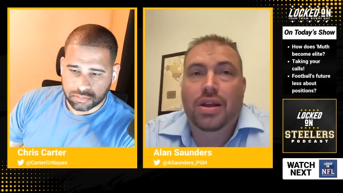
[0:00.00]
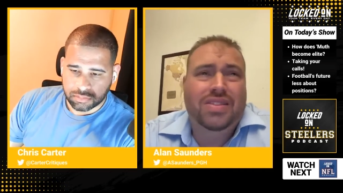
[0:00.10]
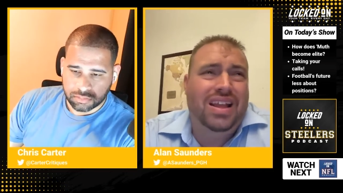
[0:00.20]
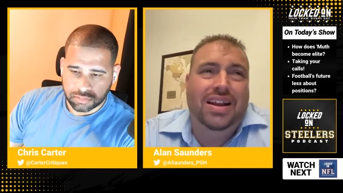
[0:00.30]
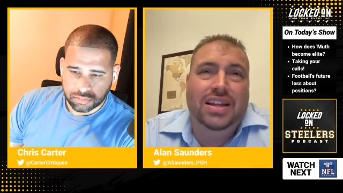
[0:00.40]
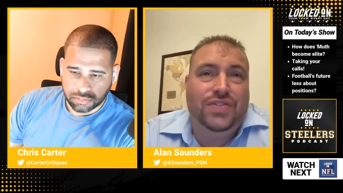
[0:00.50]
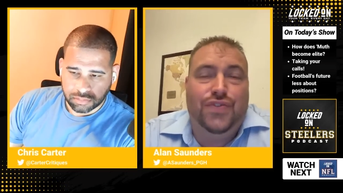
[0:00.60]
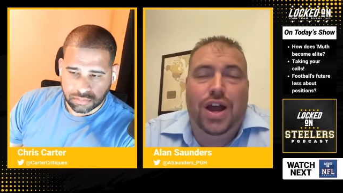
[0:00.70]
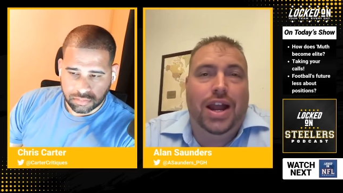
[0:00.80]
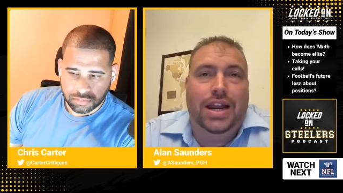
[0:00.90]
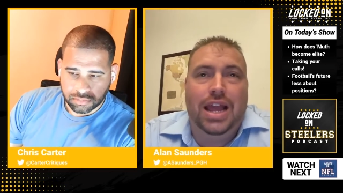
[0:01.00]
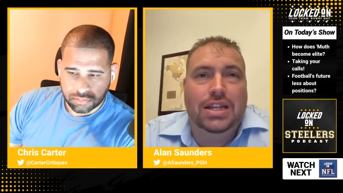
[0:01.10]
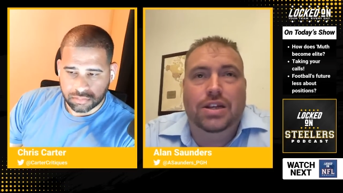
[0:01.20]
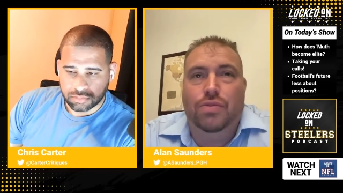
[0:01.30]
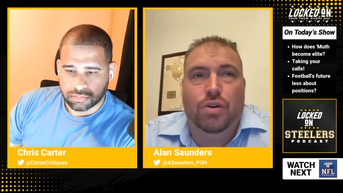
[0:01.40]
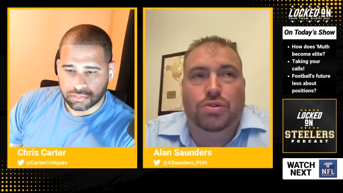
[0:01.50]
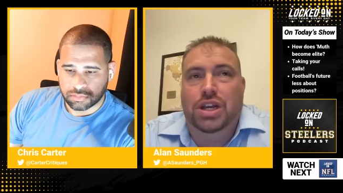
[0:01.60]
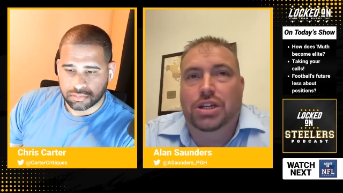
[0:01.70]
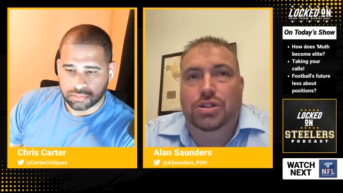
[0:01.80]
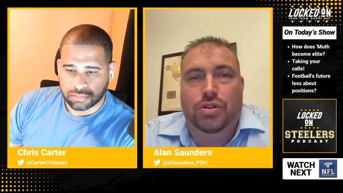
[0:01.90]
Speaker 1: then he's fine as a
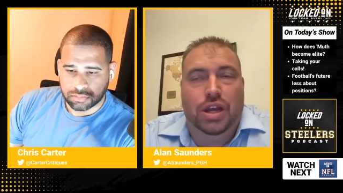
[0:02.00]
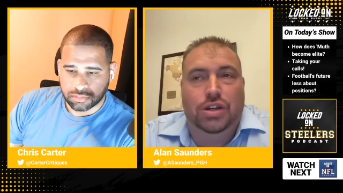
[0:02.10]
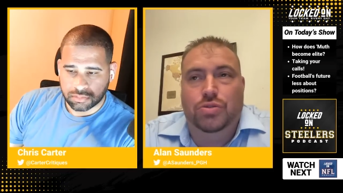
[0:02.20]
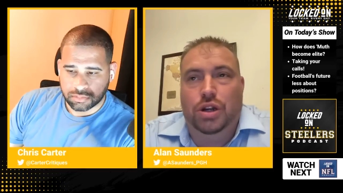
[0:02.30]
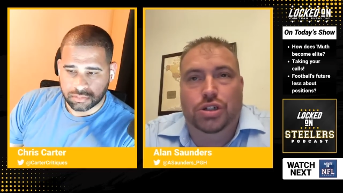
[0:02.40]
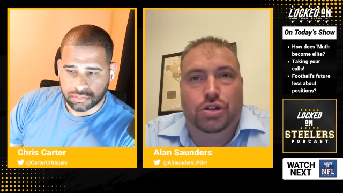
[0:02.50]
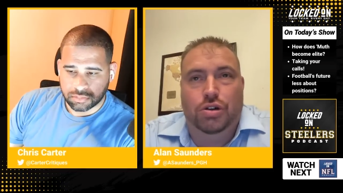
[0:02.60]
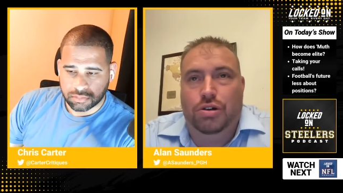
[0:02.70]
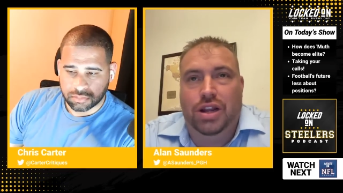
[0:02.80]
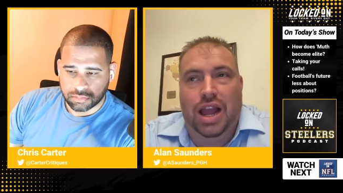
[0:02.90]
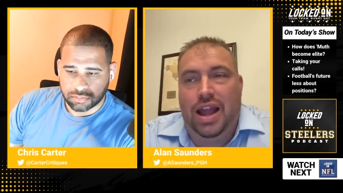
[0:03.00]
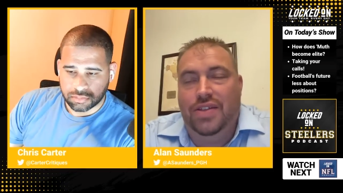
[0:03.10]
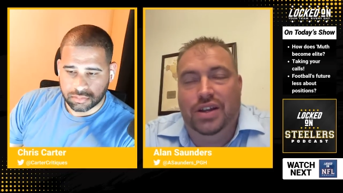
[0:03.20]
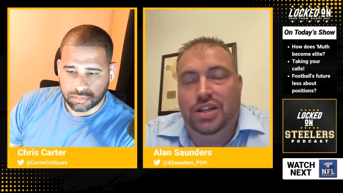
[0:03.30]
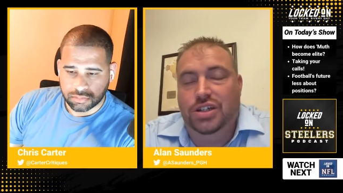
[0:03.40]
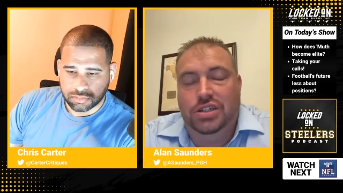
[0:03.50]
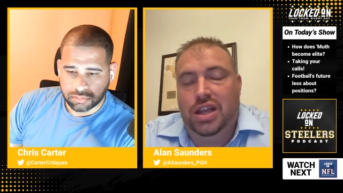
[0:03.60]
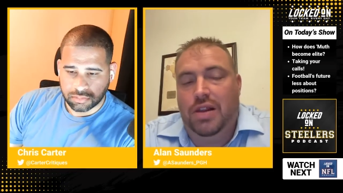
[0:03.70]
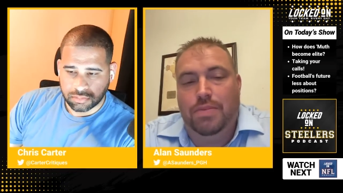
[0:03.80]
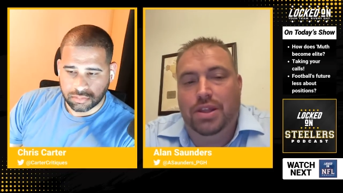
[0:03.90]
rotational edge rusher guy that can just
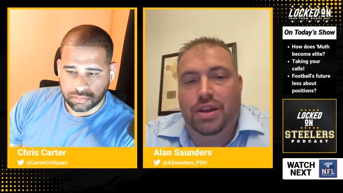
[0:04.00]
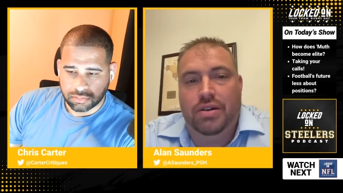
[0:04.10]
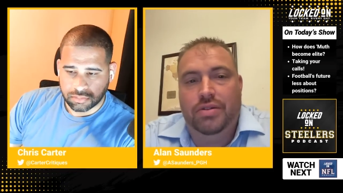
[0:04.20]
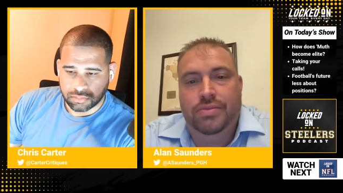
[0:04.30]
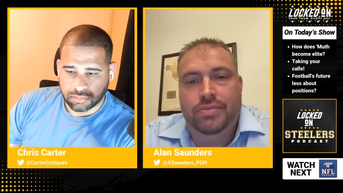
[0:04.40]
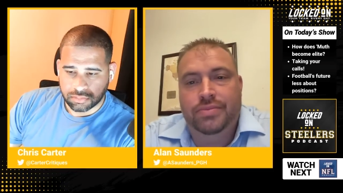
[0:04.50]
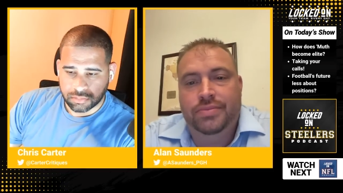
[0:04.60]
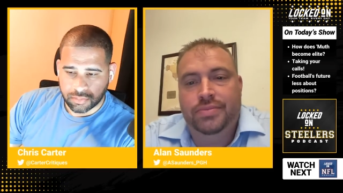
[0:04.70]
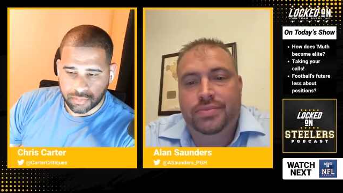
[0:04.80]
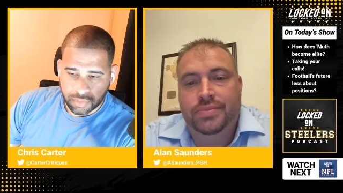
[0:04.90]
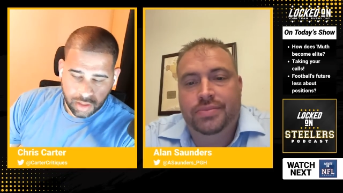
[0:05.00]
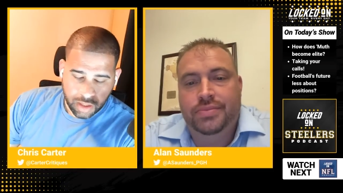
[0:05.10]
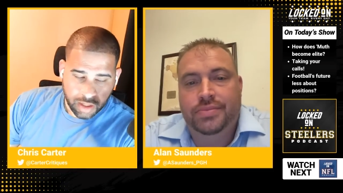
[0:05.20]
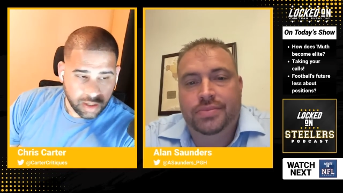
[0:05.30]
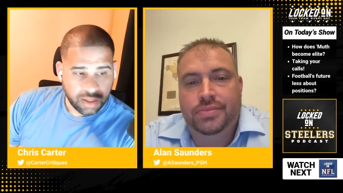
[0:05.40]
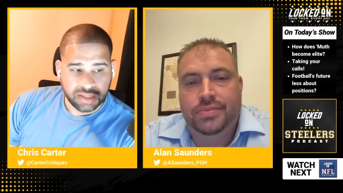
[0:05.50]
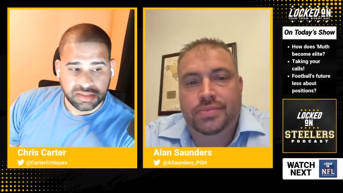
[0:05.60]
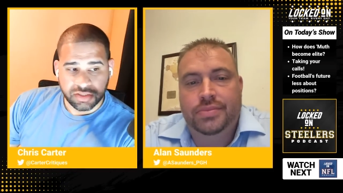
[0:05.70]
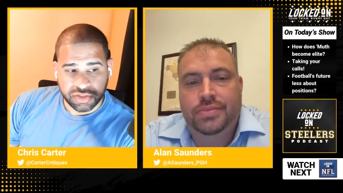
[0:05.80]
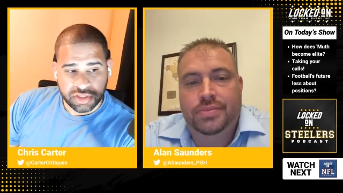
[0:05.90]
kind of be there.
Speaker 2: It's
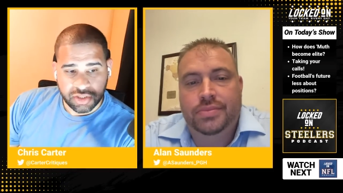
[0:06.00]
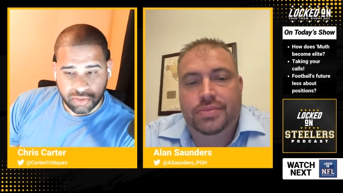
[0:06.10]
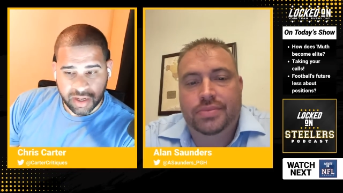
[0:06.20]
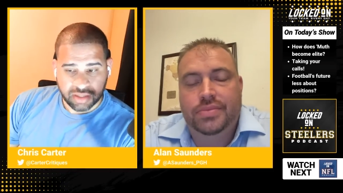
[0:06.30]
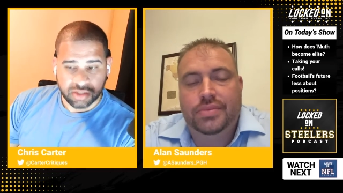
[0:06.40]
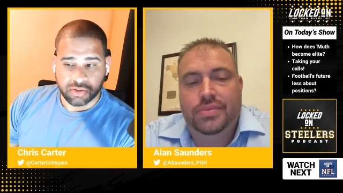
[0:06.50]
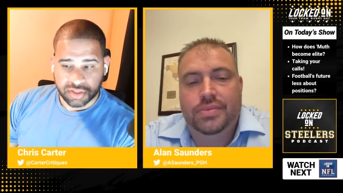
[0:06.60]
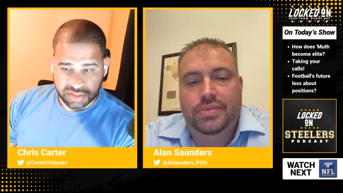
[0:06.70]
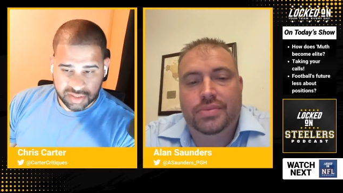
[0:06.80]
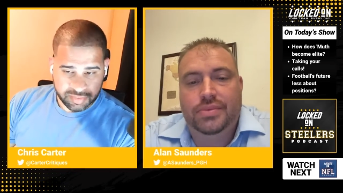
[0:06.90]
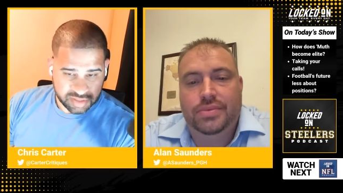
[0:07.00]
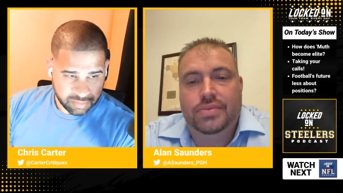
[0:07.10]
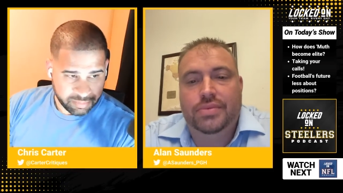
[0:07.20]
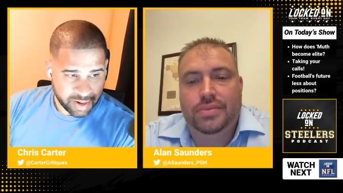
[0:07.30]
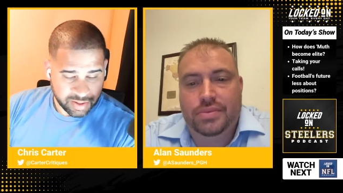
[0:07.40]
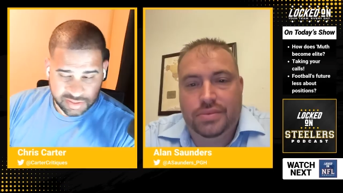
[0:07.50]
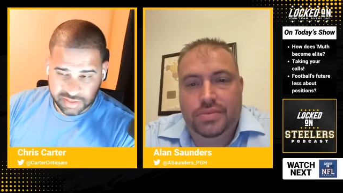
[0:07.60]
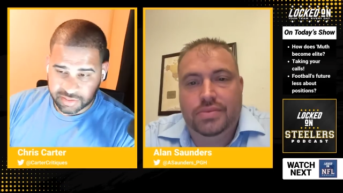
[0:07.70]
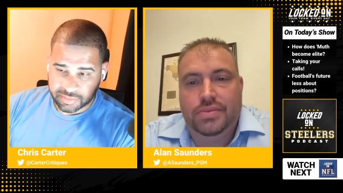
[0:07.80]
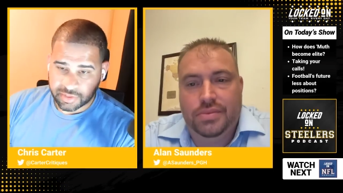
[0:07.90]
interesting you made the Lawrence Timmons
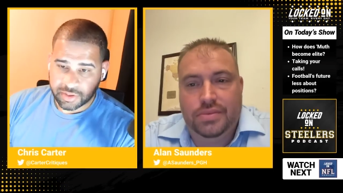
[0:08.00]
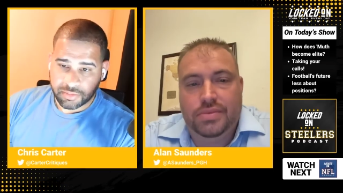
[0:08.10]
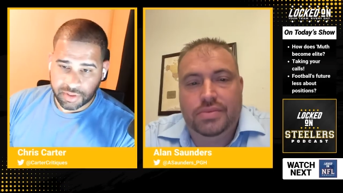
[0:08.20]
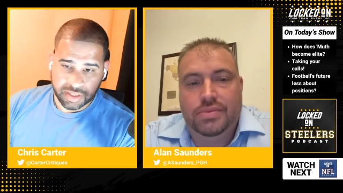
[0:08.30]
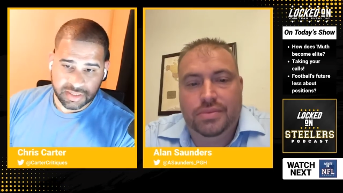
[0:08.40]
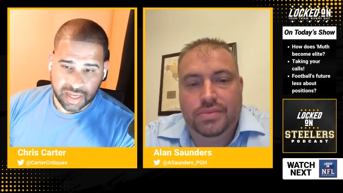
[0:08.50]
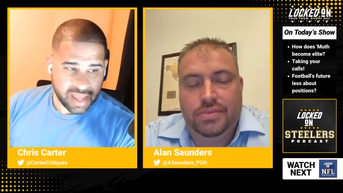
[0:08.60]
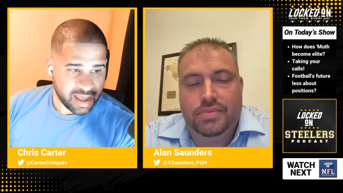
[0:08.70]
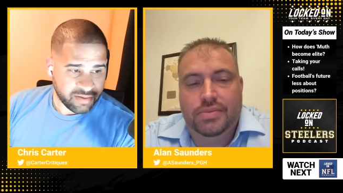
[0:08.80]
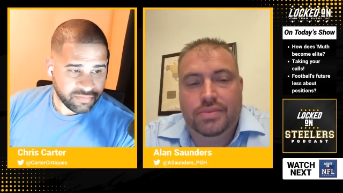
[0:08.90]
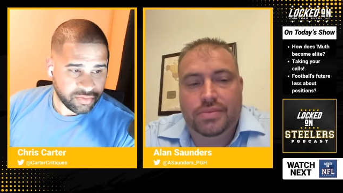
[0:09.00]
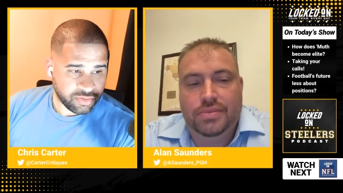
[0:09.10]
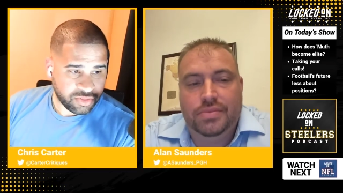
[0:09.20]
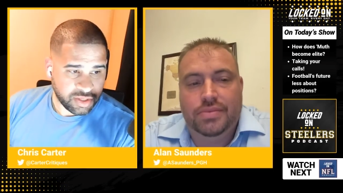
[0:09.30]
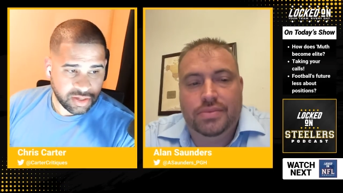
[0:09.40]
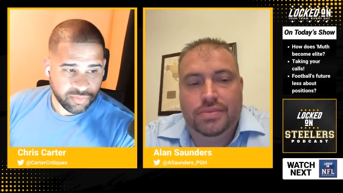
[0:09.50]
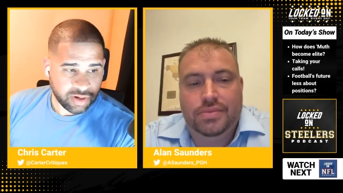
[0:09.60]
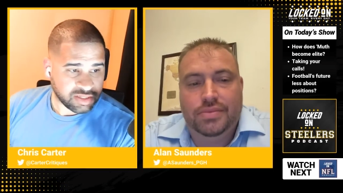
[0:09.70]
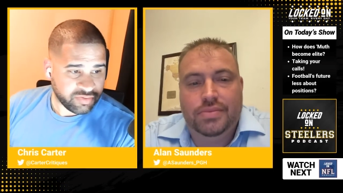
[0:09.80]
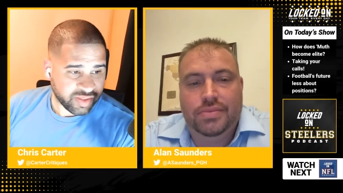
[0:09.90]
comparison because I have the
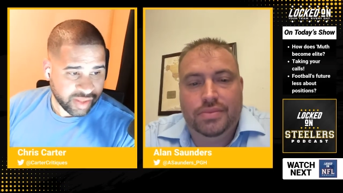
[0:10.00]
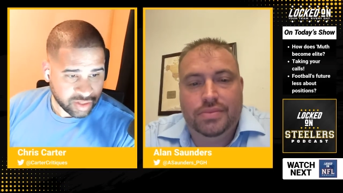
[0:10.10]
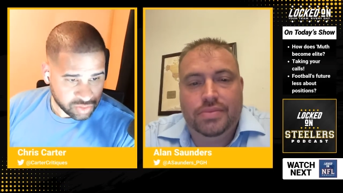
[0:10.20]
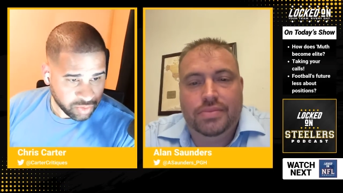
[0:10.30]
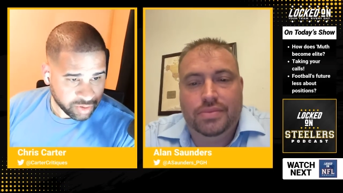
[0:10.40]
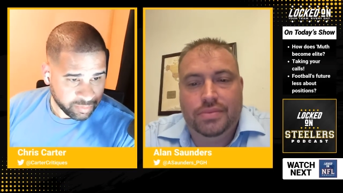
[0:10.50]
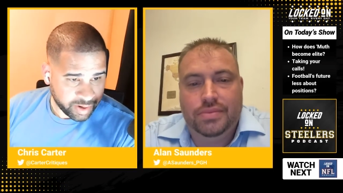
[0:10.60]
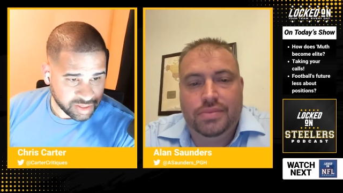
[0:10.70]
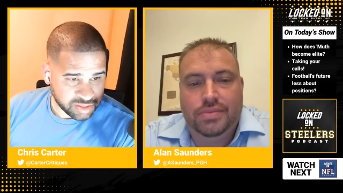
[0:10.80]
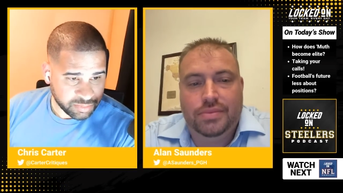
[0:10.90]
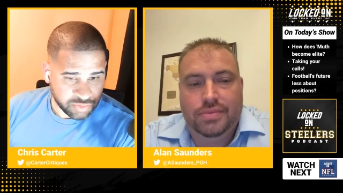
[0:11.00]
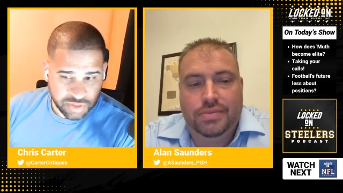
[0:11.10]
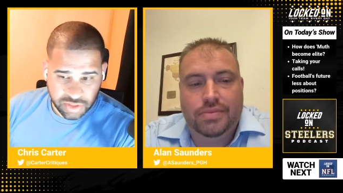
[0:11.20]
relative athletic score comparison between the